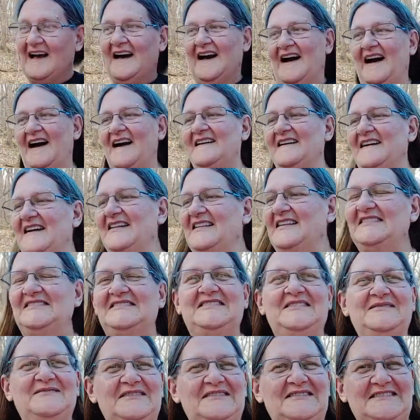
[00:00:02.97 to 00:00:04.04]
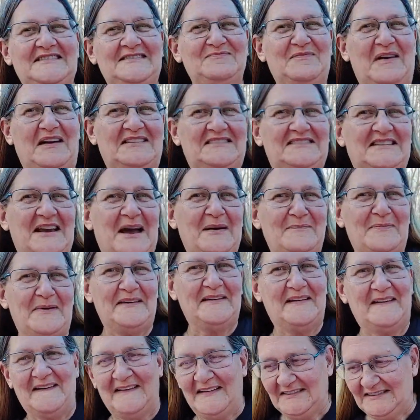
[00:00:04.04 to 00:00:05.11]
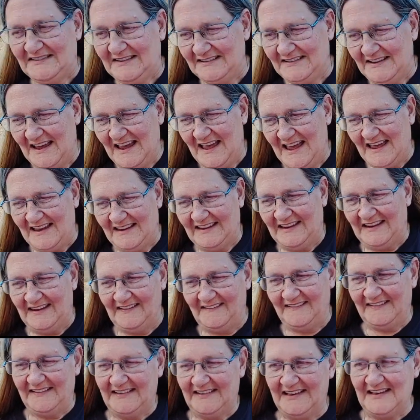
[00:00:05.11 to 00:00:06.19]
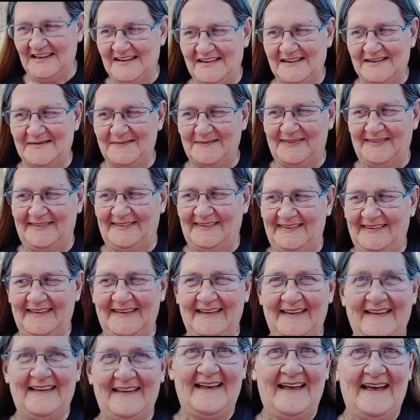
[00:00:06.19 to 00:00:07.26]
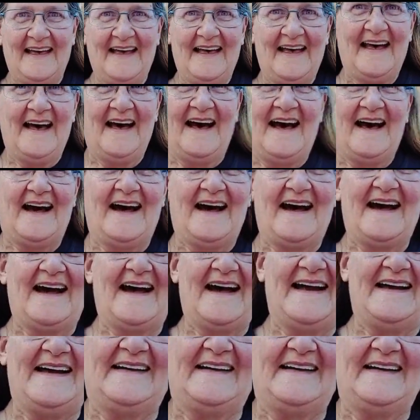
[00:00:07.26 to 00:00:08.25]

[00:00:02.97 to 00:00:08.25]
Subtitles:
Alright, let's see what's in my shopping cart today. Here it comes. I